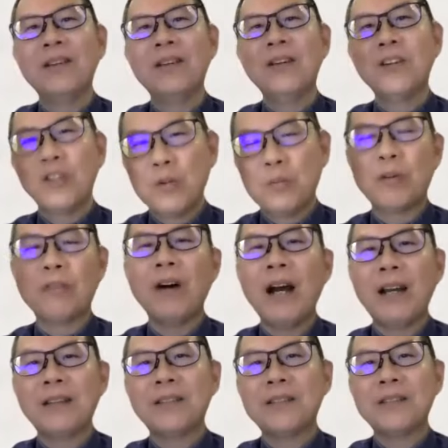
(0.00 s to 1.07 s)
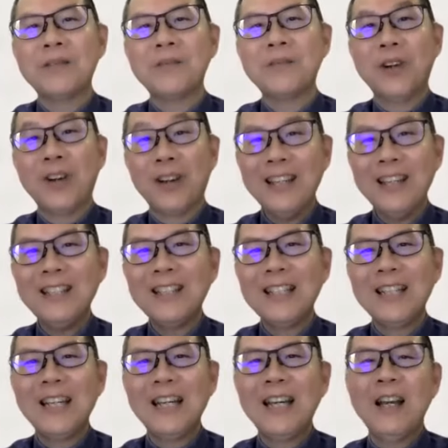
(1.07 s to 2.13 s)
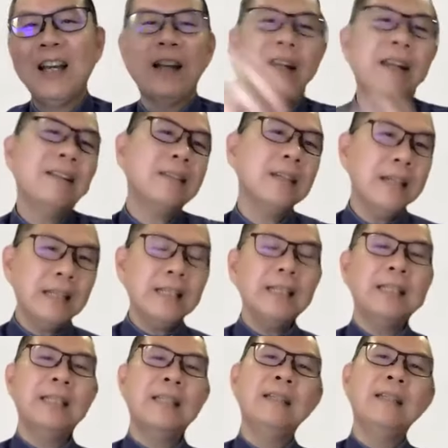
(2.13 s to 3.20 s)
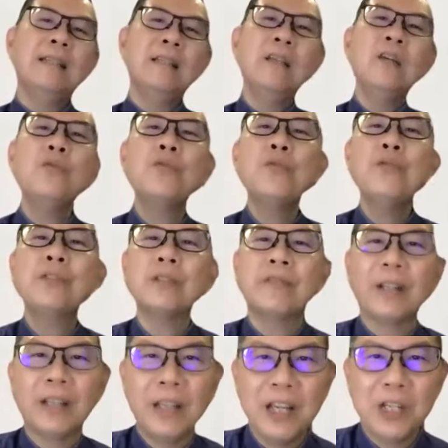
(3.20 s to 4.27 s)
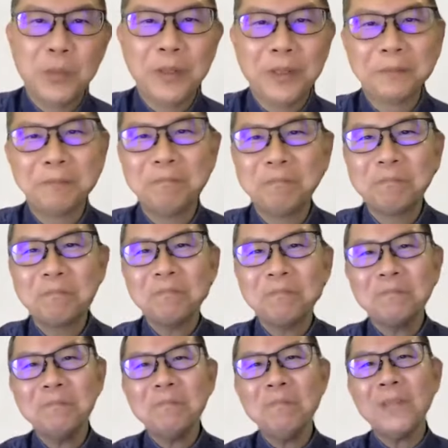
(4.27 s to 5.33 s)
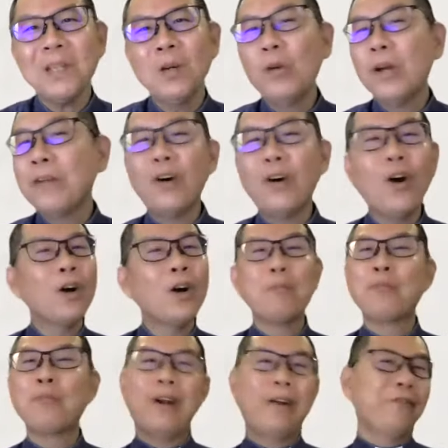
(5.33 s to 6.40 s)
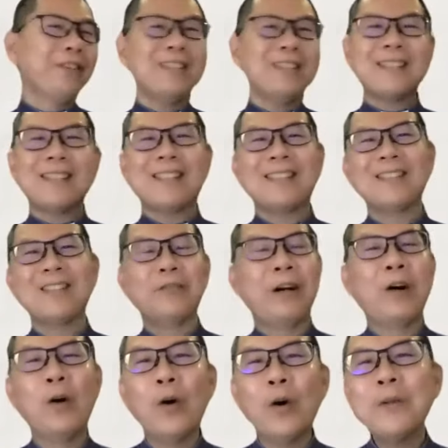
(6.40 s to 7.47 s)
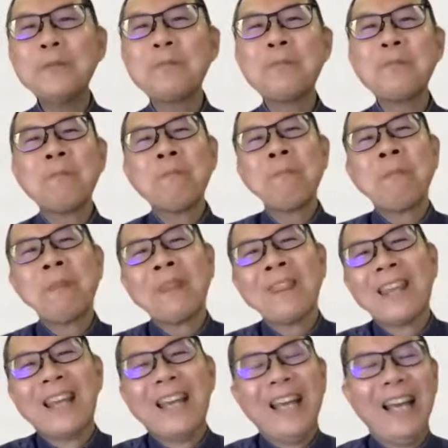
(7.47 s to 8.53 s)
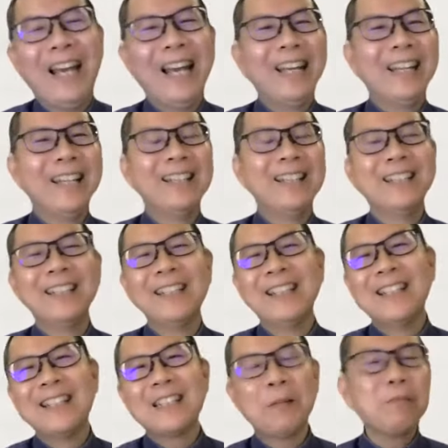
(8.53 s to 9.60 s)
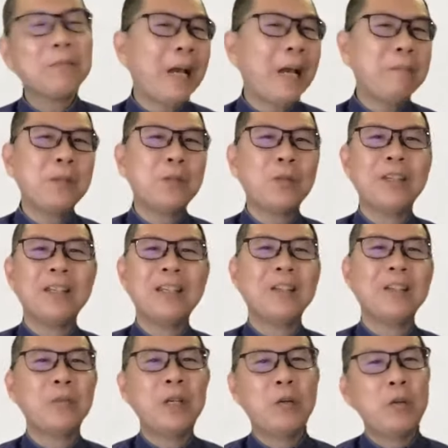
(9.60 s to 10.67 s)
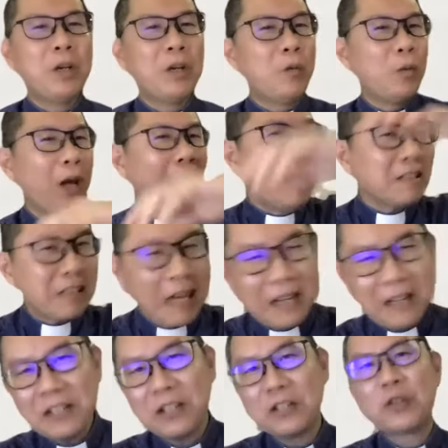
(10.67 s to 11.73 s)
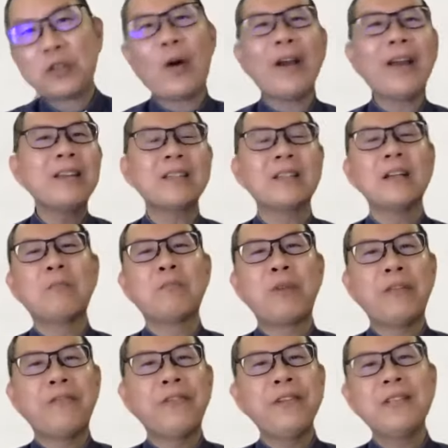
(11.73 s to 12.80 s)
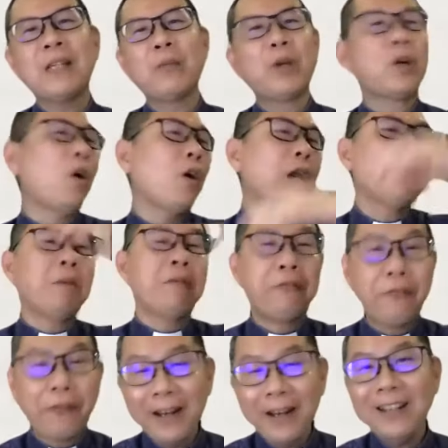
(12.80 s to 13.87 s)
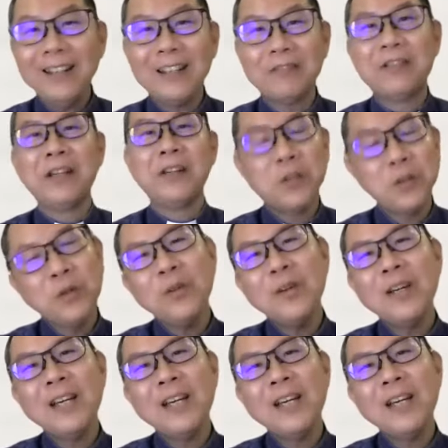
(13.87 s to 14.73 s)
who provides, okay? And then thirdly, new rules of engagement. We have all got preference of our own, and sometimes we ask others to join us in our preference and we call them a friend if they do.